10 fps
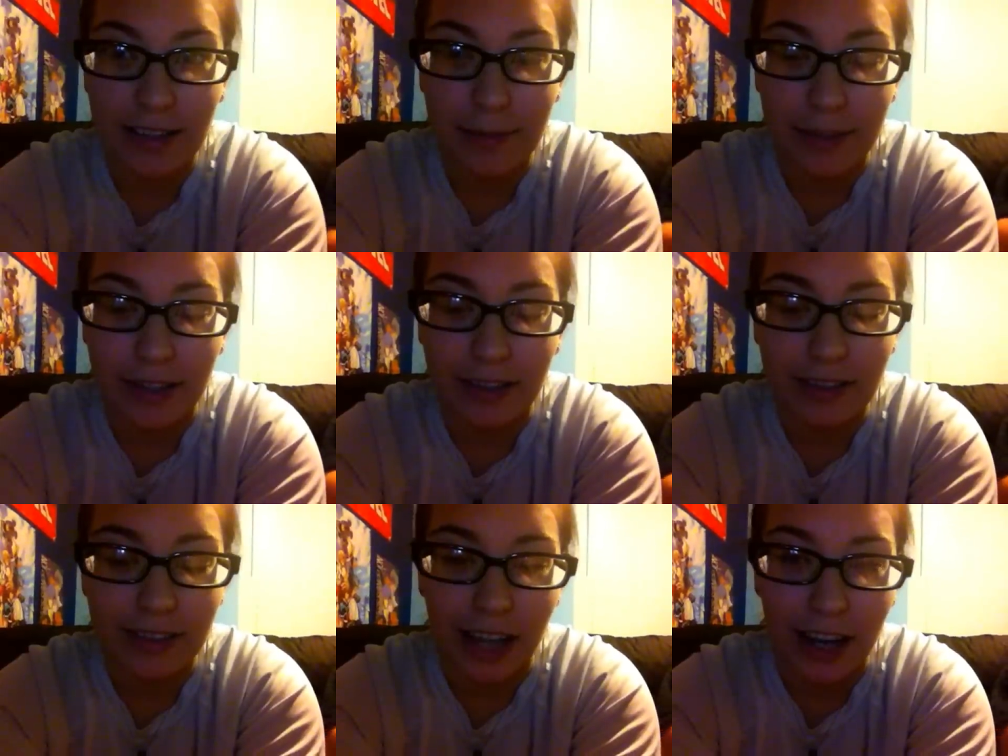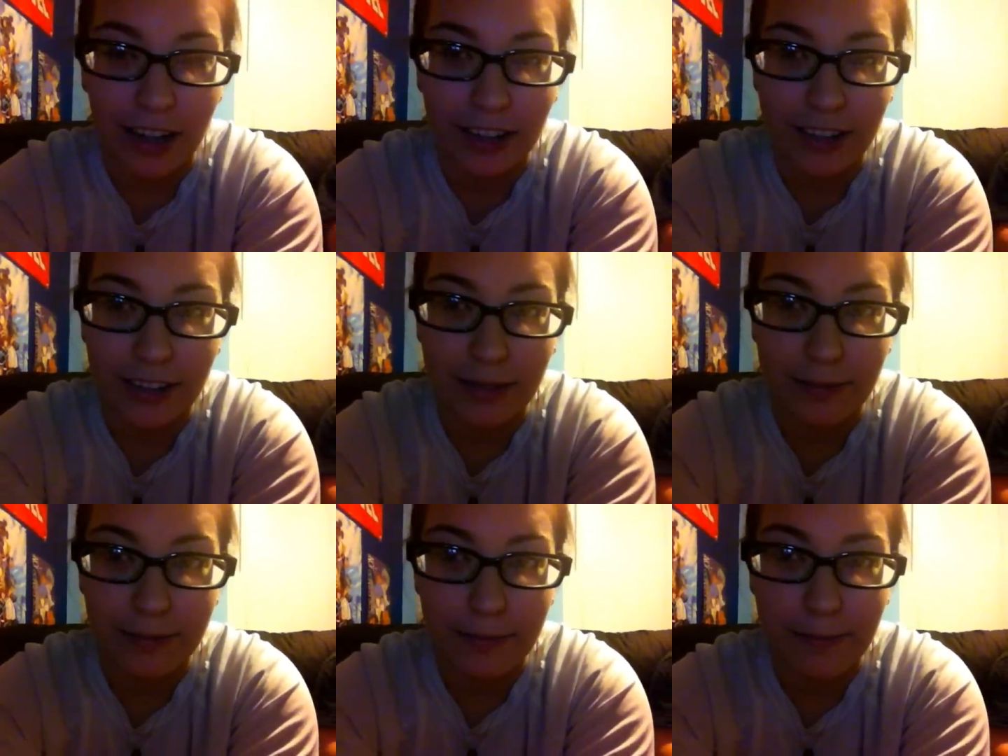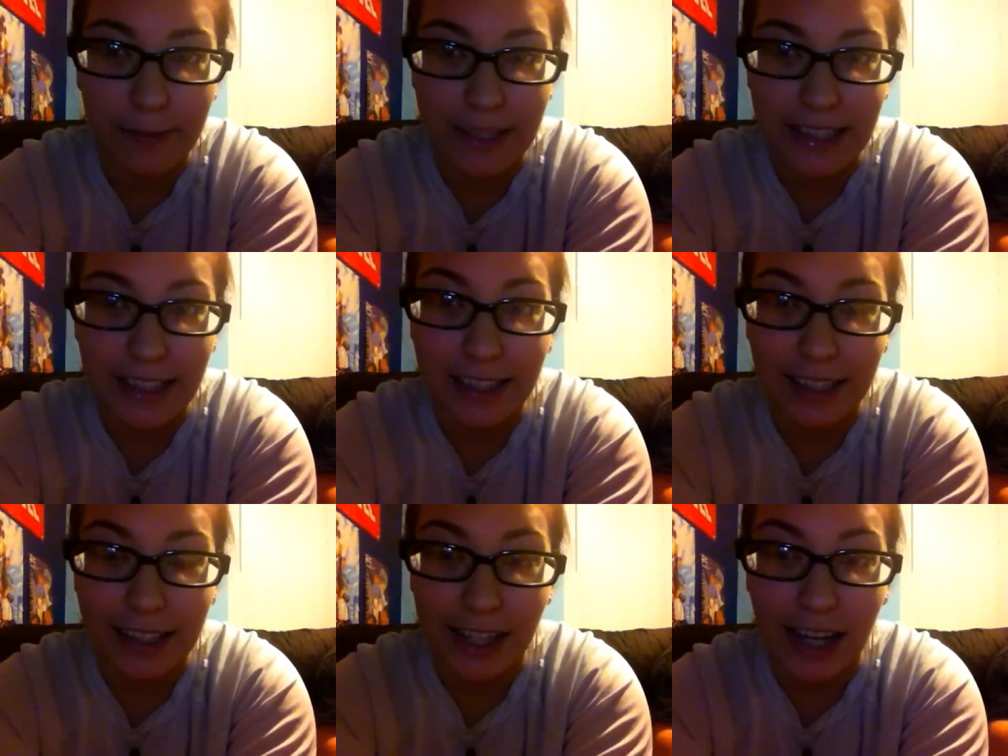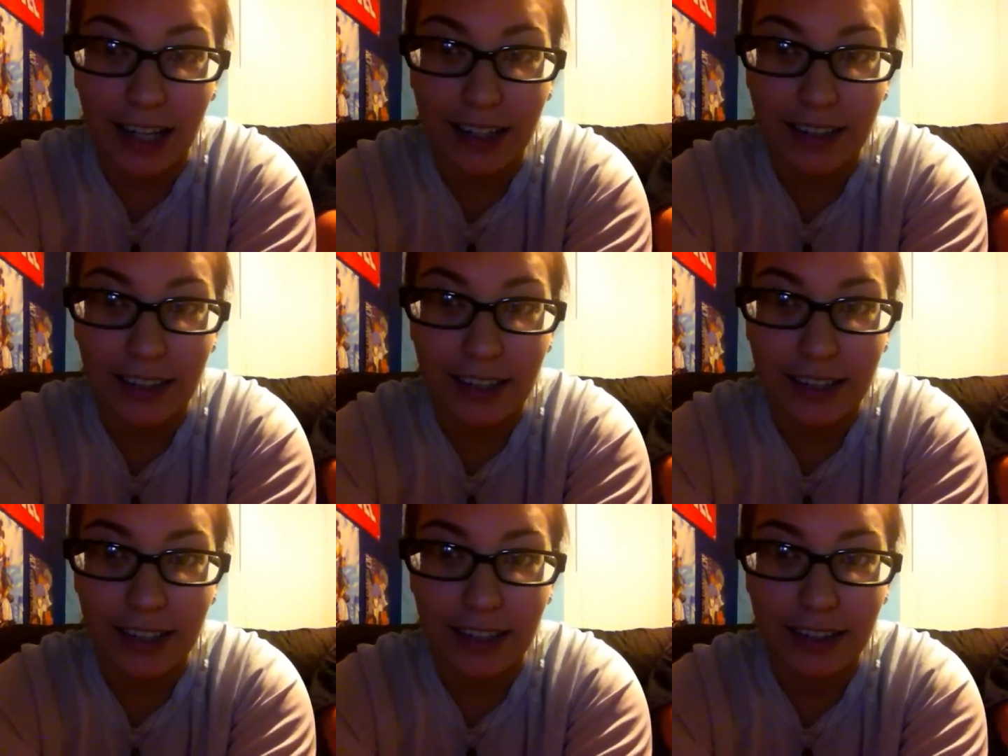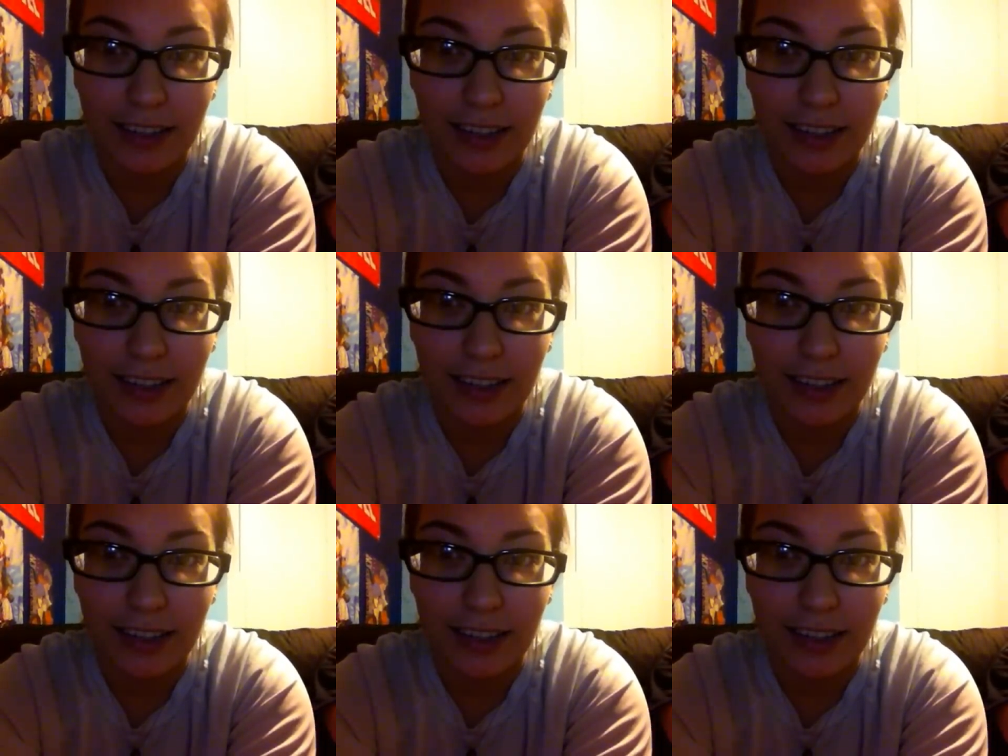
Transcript: I've been tired and busy and I died. I did.